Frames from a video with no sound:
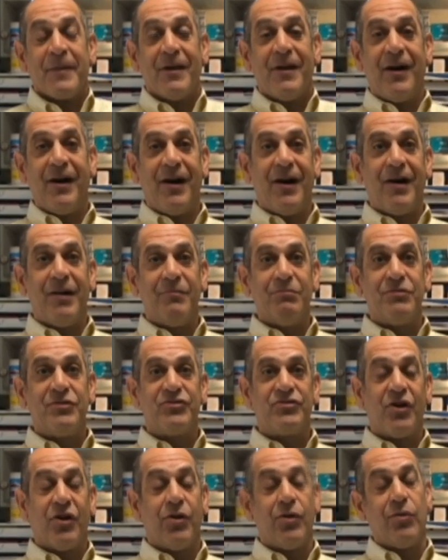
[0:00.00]
Um,
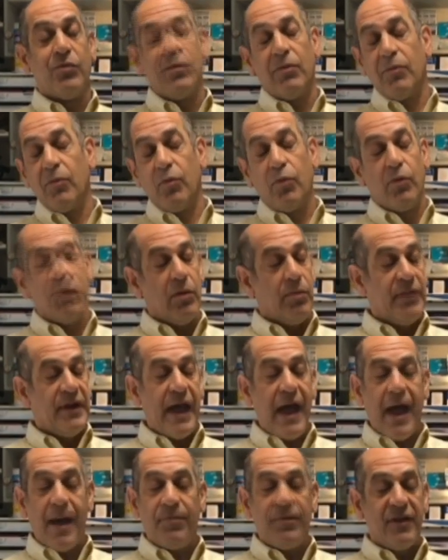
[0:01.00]
so we'll be
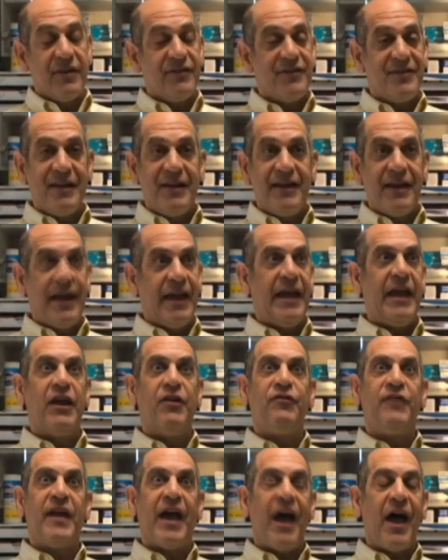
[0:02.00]
happy to see you
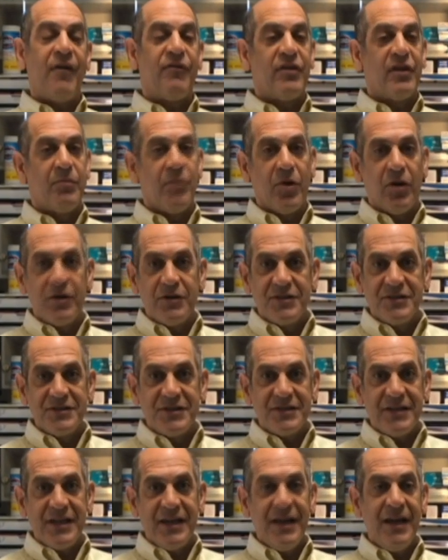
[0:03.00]
if you have an
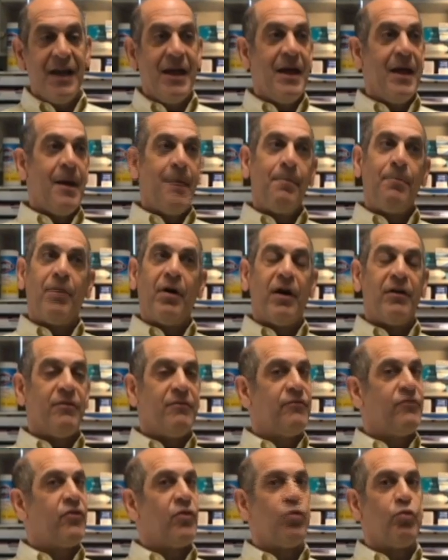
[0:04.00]
emergency, but
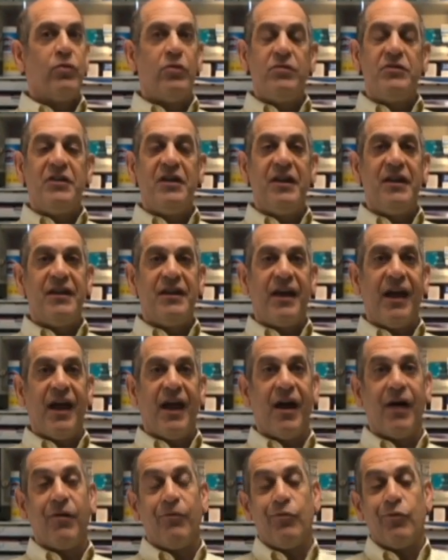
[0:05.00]
for routine
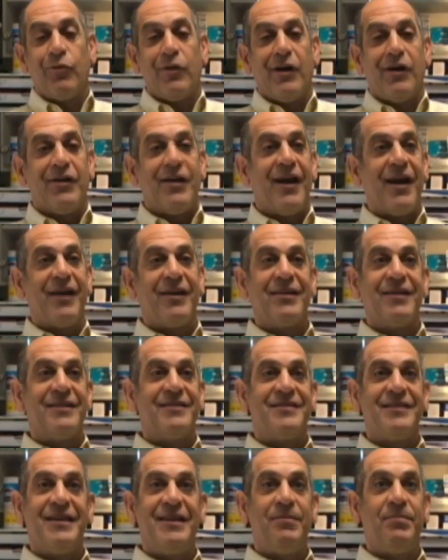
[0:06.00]
care, we're not going to
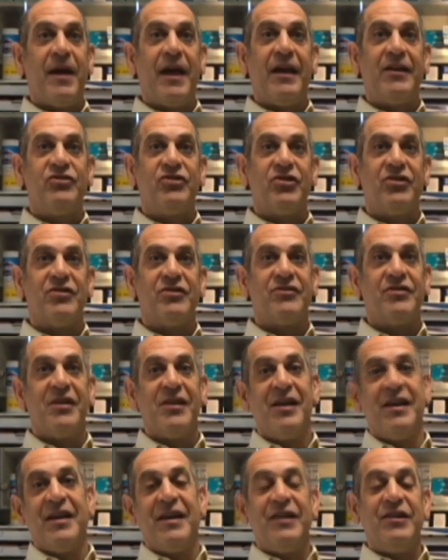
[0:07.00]
see patients.
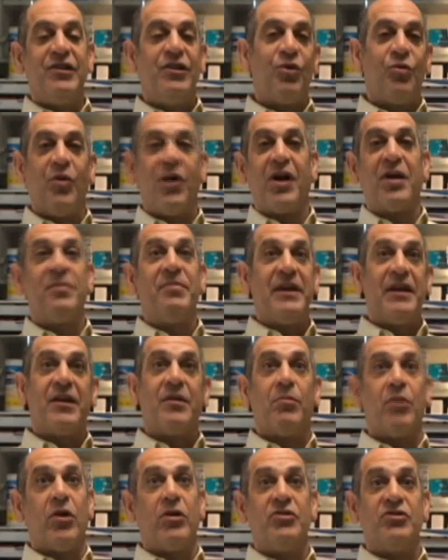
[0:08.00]
You don't want to be an
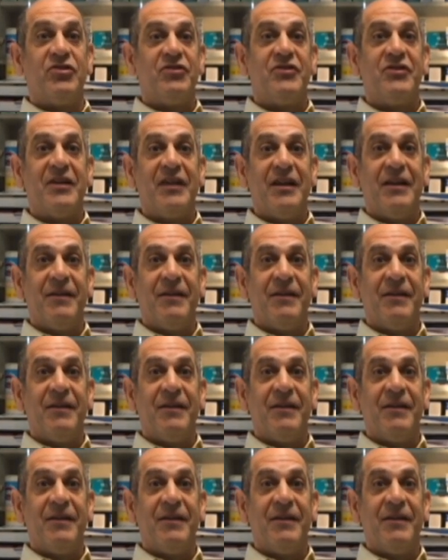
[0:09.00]
emergency.